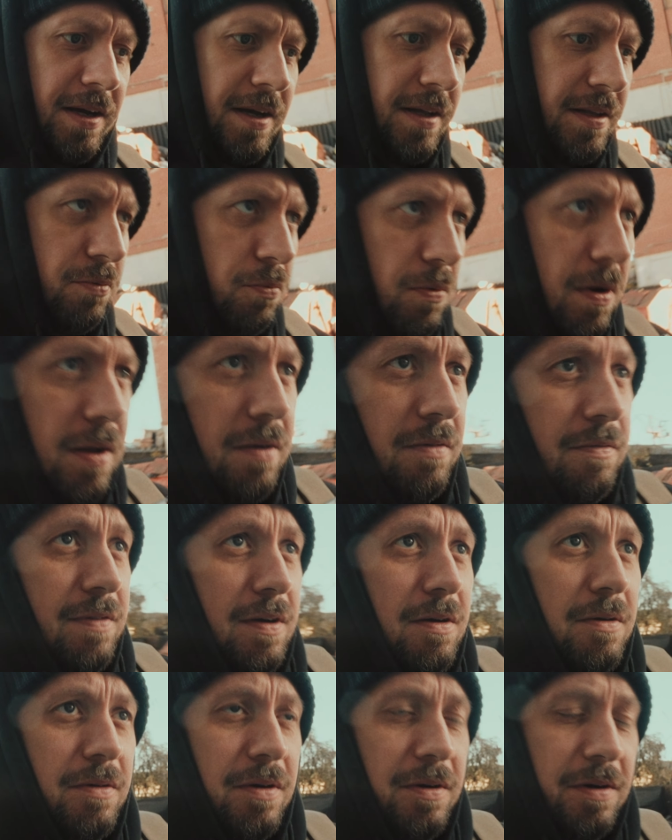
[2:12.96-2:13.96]
at one of
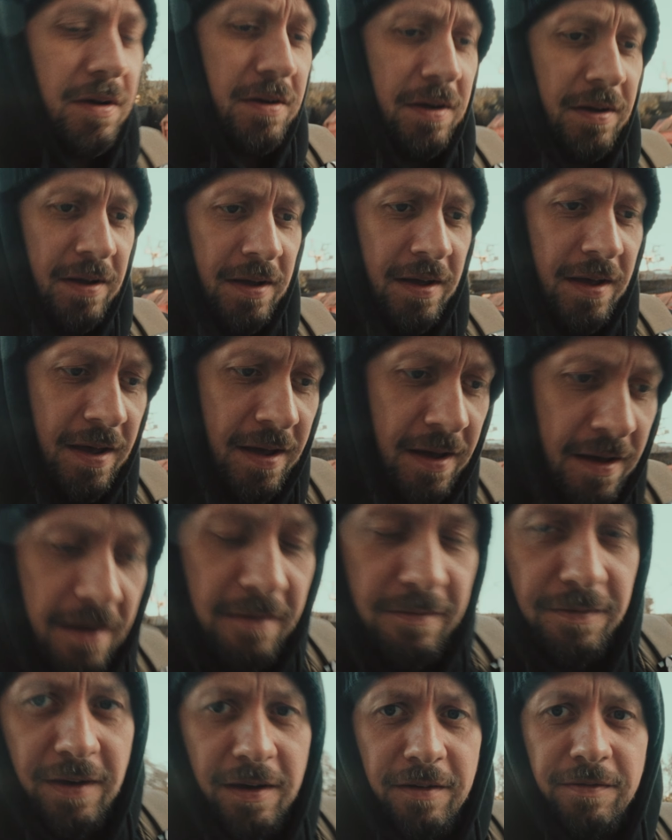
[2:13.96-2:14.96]
our
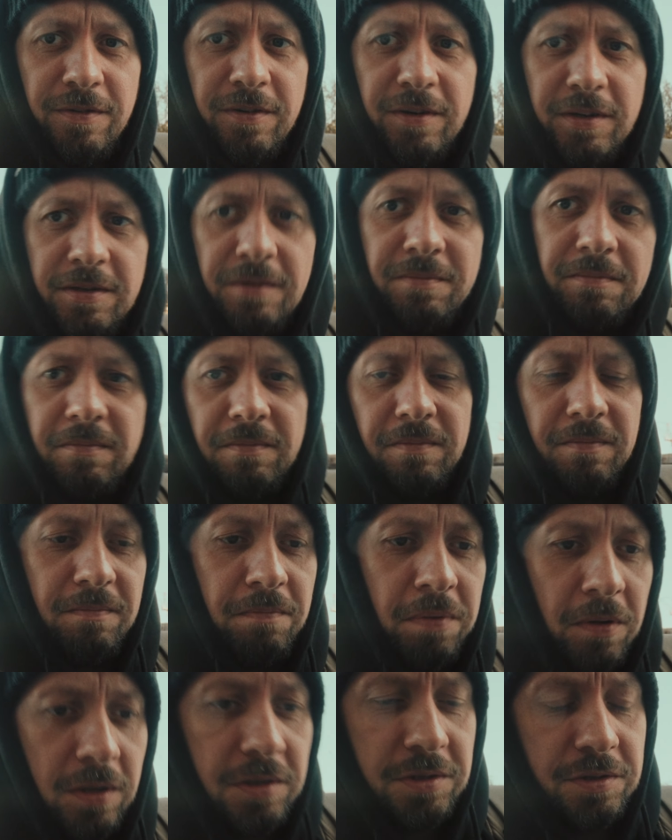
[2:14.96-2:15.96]
favorite
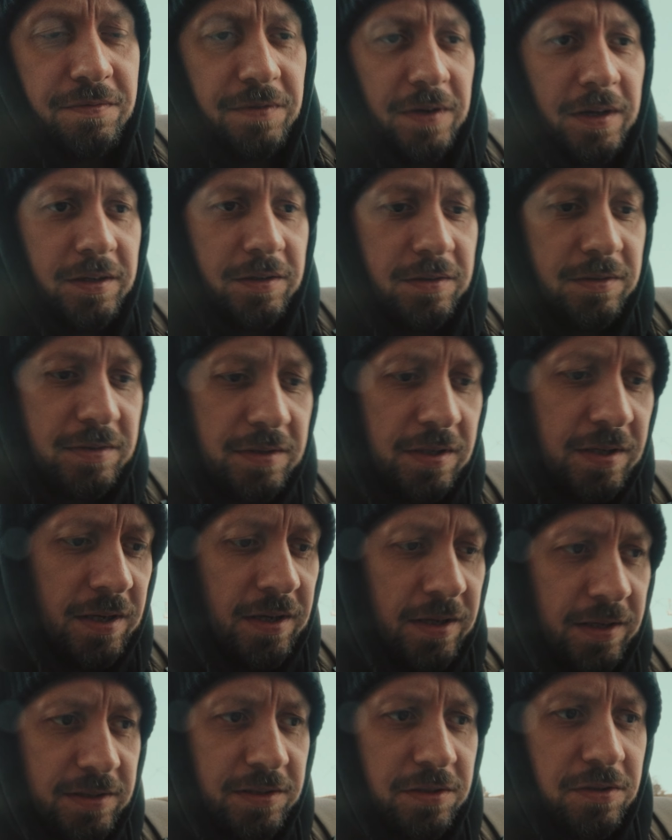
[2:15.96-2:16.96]
Polish venues.
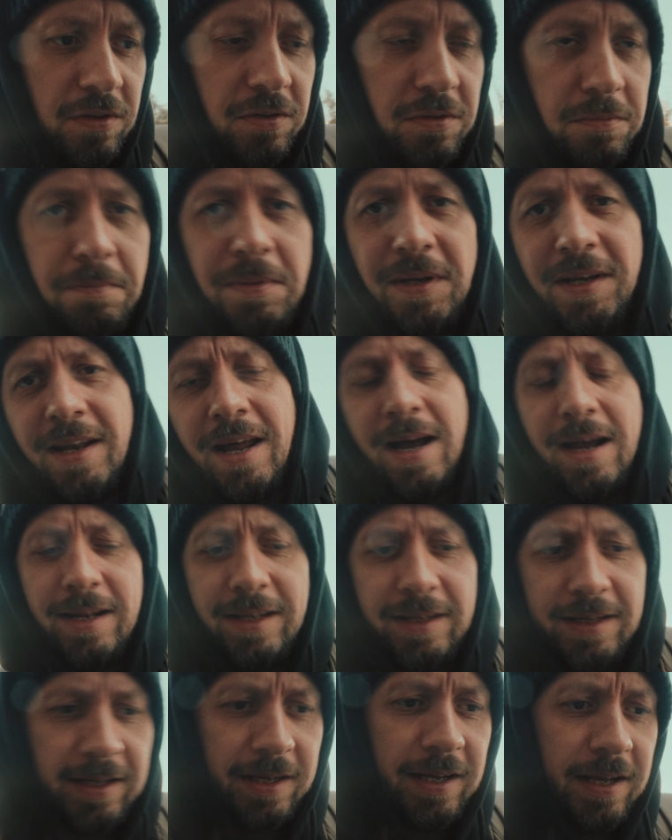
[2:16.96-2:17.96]
It's called
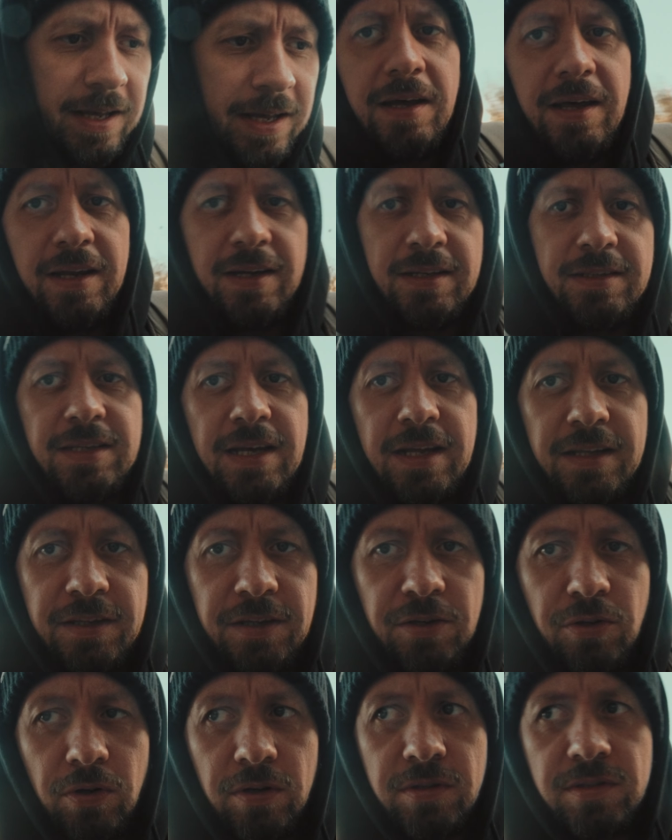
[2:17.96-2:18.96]
B90 and it's at
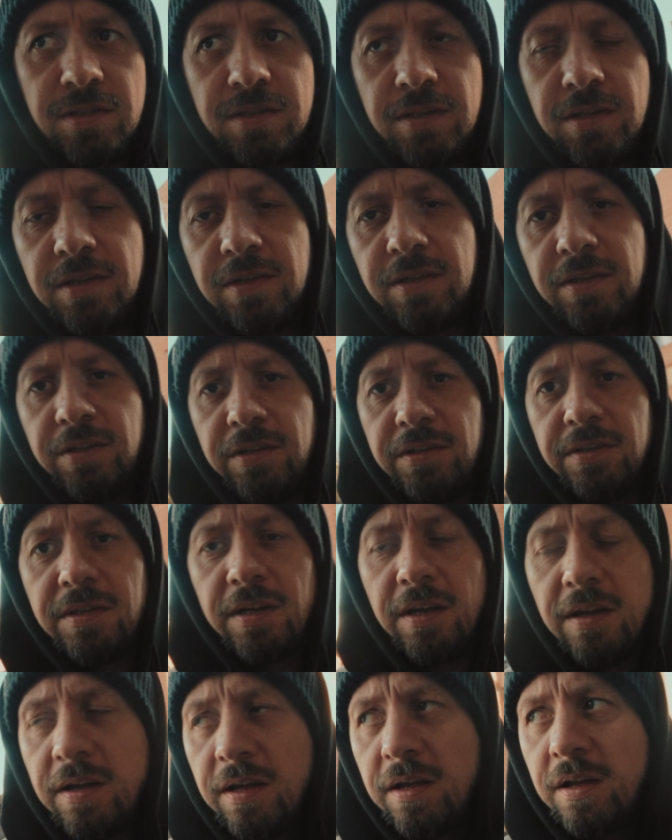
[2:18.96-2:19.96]
the docks near
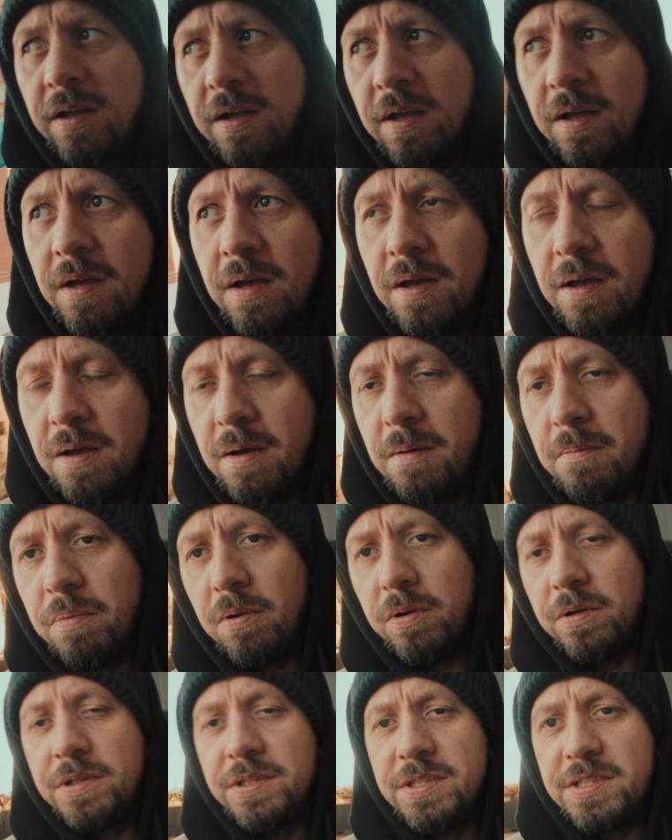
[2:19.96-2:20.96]
the
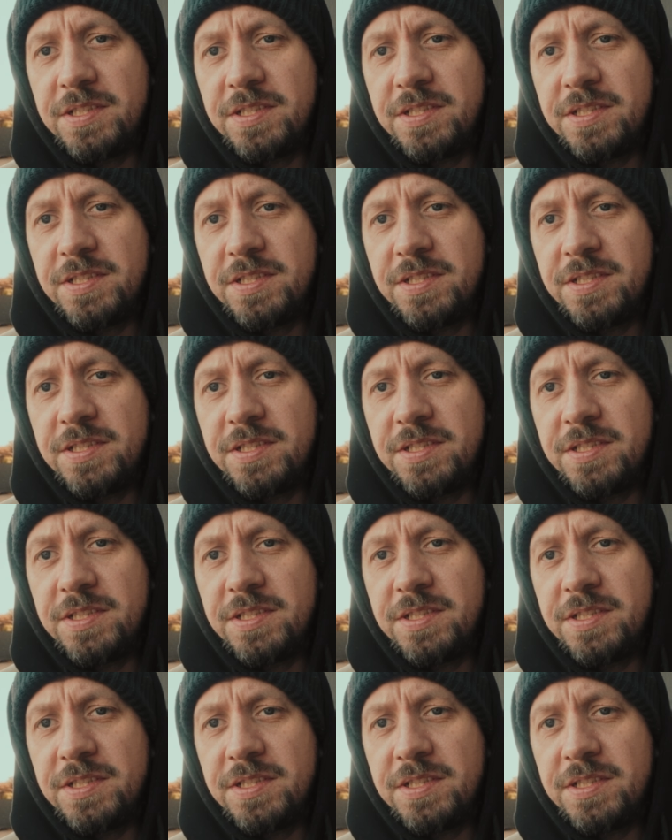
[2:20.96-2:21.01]
Polish